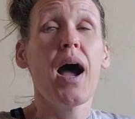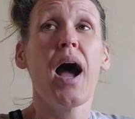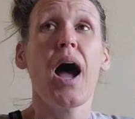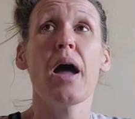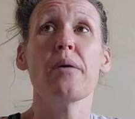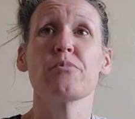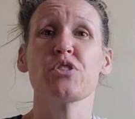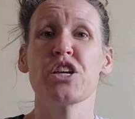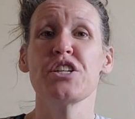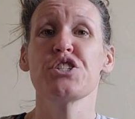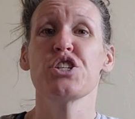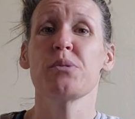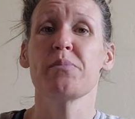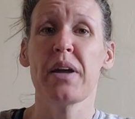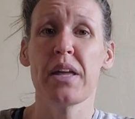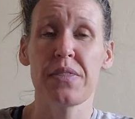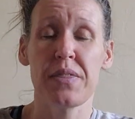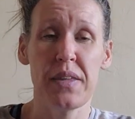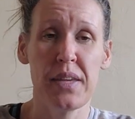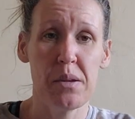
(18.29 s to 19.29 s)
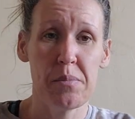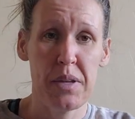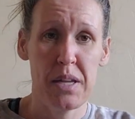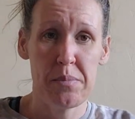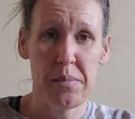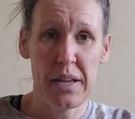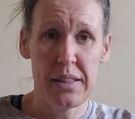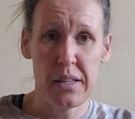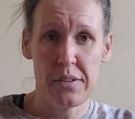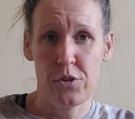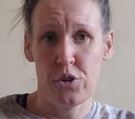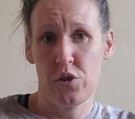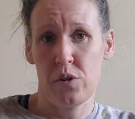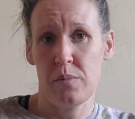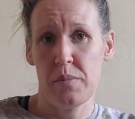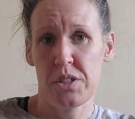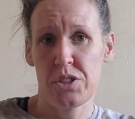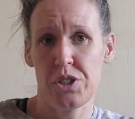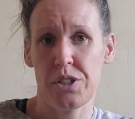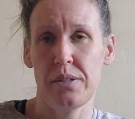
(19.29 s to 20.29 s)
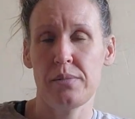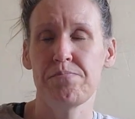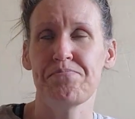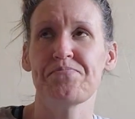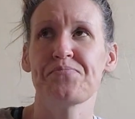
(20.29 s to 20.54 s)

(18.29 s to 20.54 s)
I'm changing my theme in my living room this year.